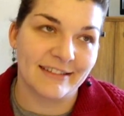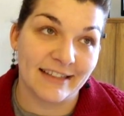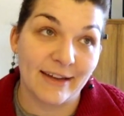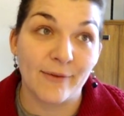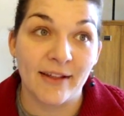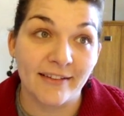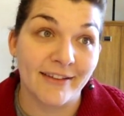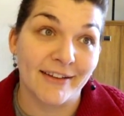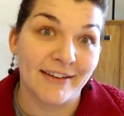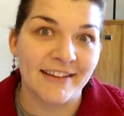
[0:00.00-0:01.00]
It's like, well,
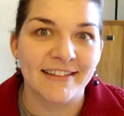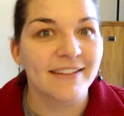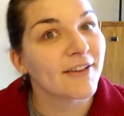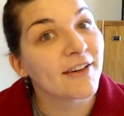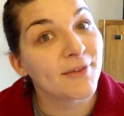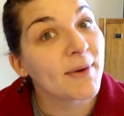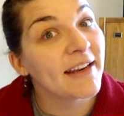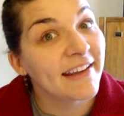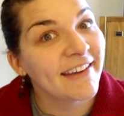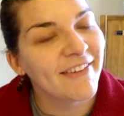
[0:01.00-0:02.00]
good, because he's on his
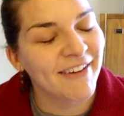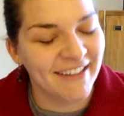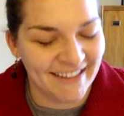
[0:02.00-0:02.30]
way to you.